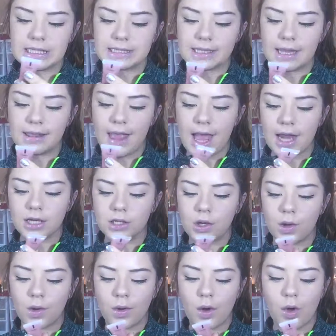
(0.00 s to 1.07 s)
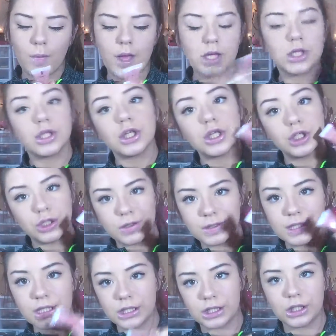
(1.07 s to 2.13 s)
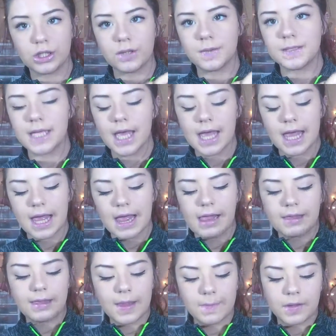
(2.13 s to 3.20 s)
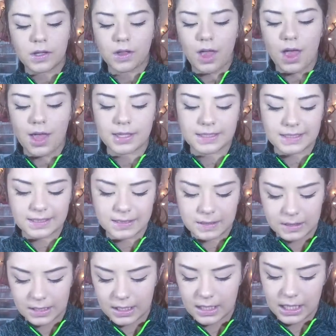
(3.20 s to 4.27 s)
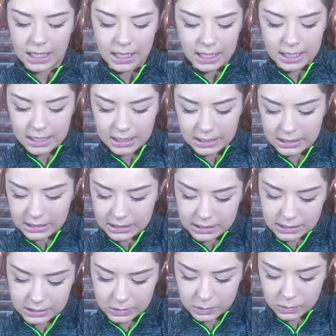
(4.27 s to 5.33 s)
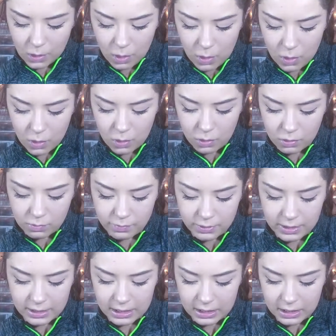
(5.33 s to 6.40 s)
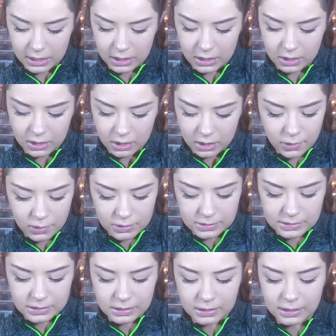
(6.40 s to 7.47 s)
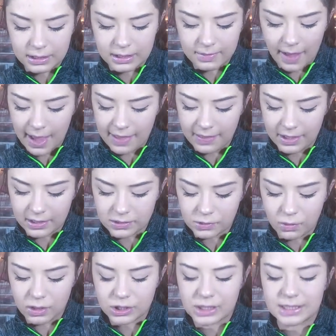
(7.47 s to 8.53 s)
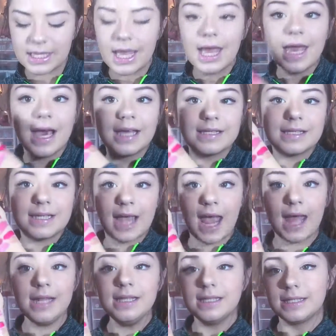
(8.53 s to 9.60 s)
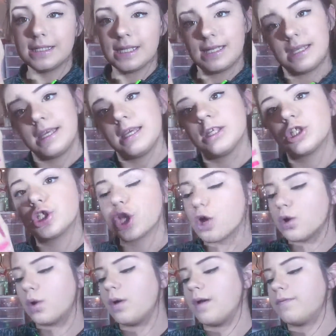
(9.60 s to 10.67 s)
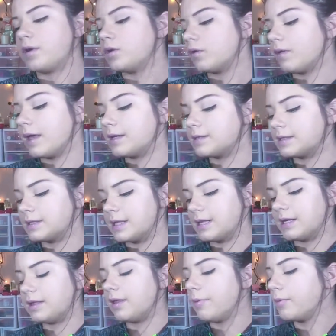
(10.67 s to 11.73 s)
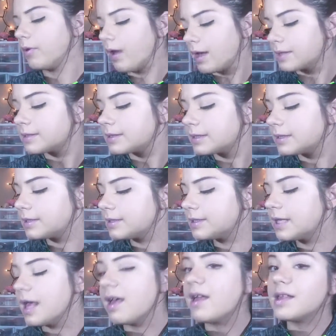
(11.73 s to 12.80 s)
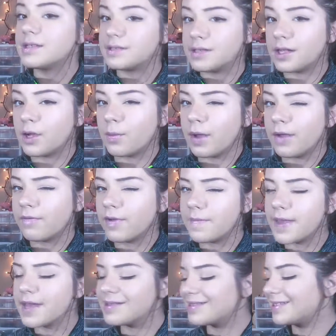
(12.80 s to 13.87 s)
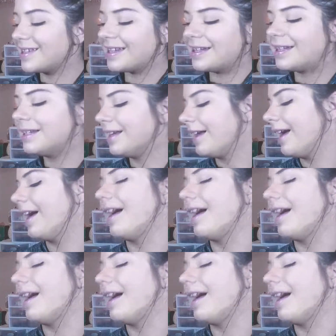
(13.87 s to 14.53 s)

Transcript: This Lancome Juicy Tubes lip gloss. And it's so pretty. Personally, I think it's gorgeous. It's a tad sticky, so if you don't like sticky lip glosses, stick away from it. Get it?